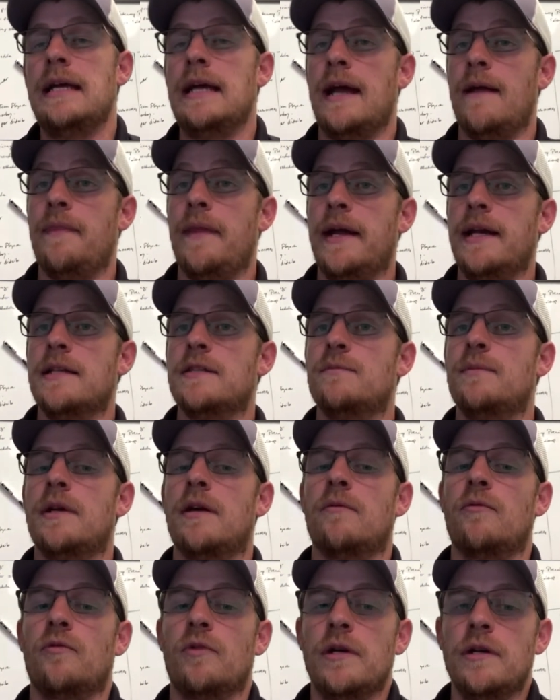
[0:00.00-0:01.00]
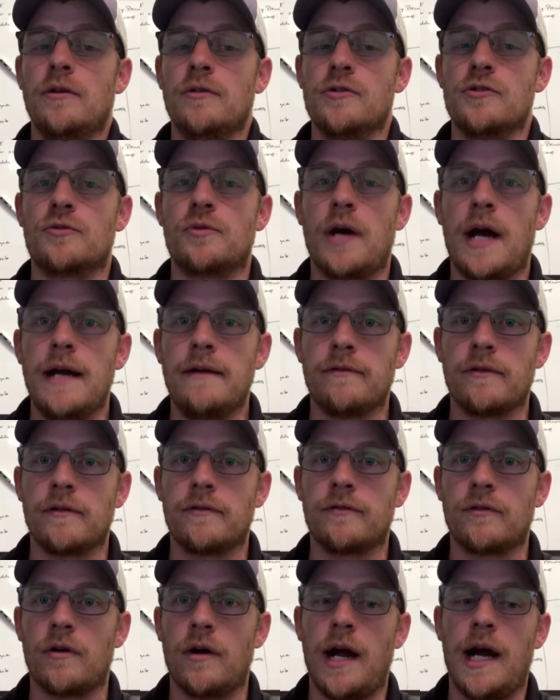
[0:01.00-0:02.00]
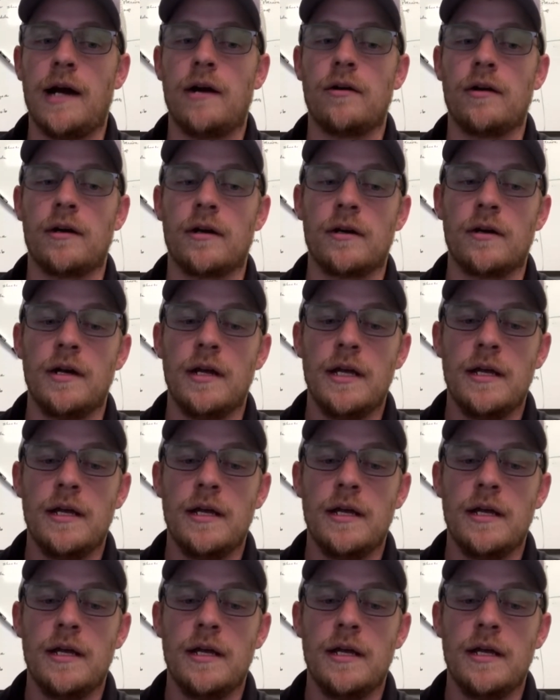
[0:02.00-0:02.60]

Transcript: And that has been a real driver for our